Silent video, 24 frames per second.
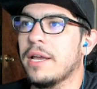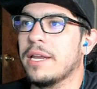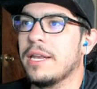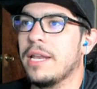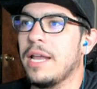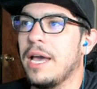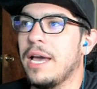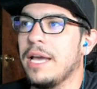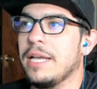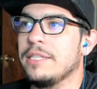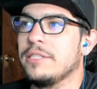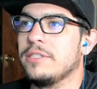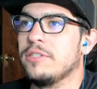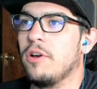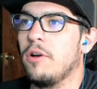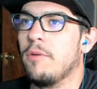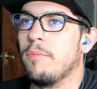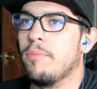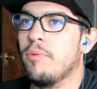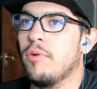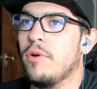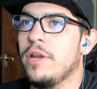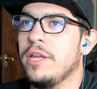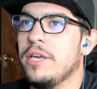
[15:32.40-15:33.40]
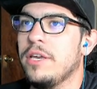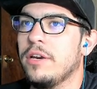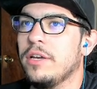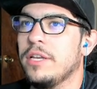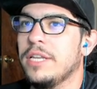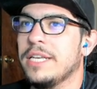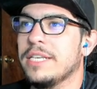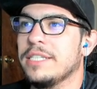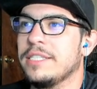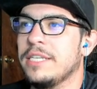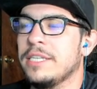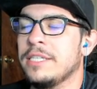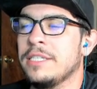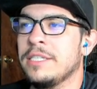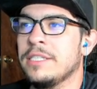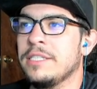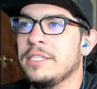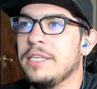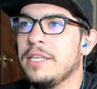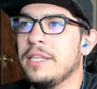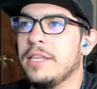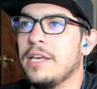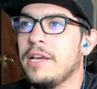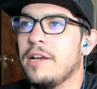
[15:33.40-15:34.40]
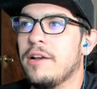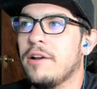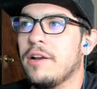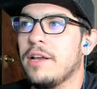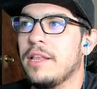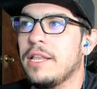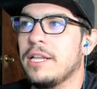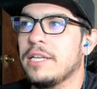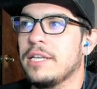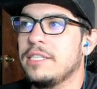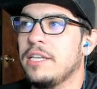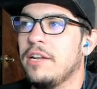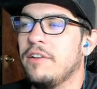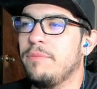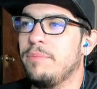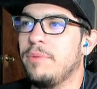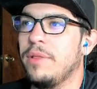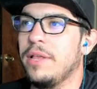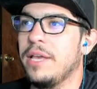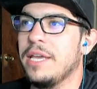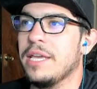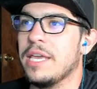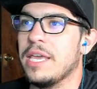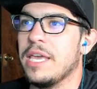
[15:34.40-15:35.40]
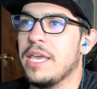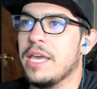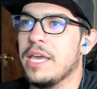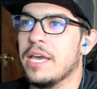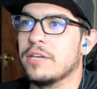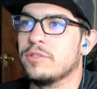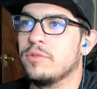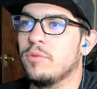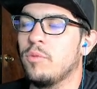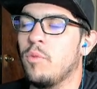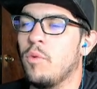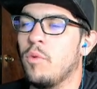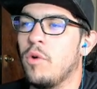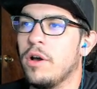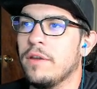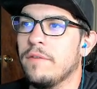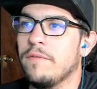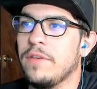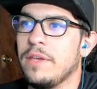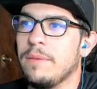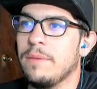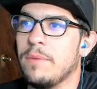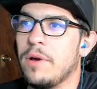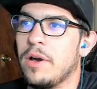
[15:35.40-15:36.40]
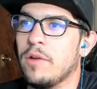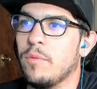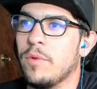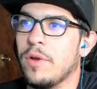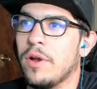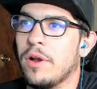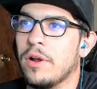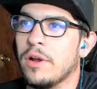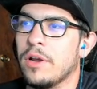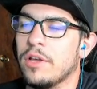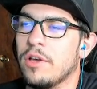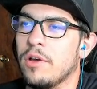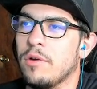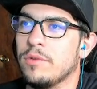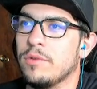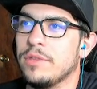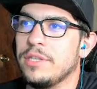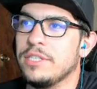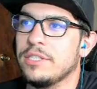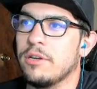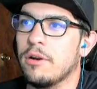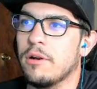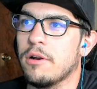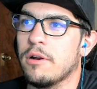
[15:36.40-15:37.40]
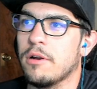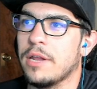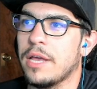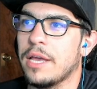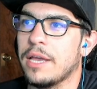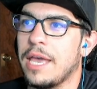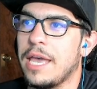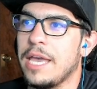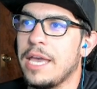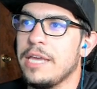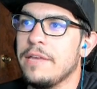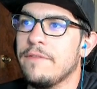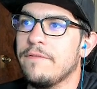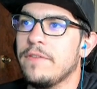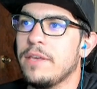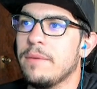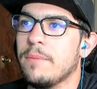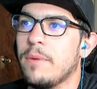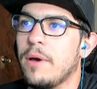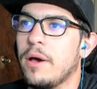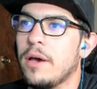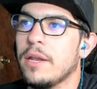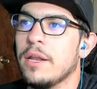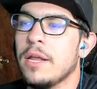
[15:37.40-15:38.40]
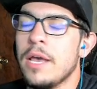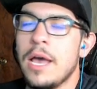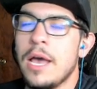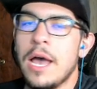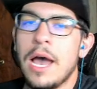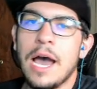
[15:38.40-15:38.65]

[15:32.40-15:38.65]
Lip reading: 9, so pretty good consistency there. And then instead of playing EX1 Vmon, we are going to go with the Starter Deck 8 Vmon.